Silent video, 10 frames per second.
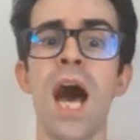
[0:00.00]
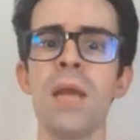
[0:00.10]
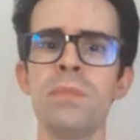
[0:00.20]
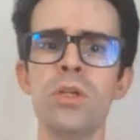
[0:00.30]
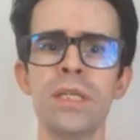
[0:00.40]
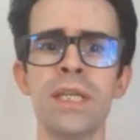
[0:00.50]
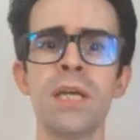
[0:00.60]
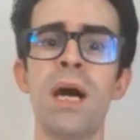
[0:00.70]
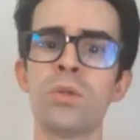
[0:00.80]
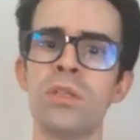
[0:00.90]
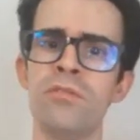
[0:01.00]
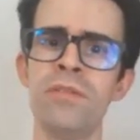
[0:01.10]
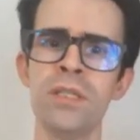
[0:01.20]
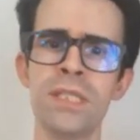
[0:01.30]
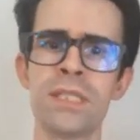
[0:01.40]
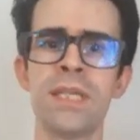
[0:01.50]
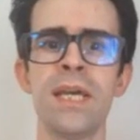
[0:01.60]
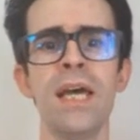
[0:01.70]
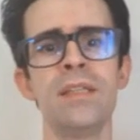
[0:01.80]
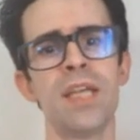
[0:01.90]
I'm talking about fonts
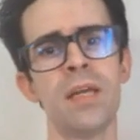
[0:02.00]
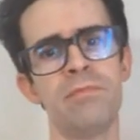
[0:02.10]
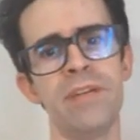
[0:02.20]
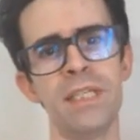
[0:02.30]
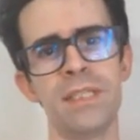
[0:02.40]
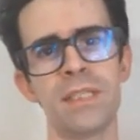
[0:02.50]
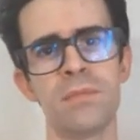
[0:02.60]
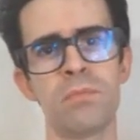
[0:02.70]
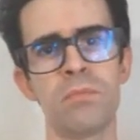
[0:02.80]
and typefaces.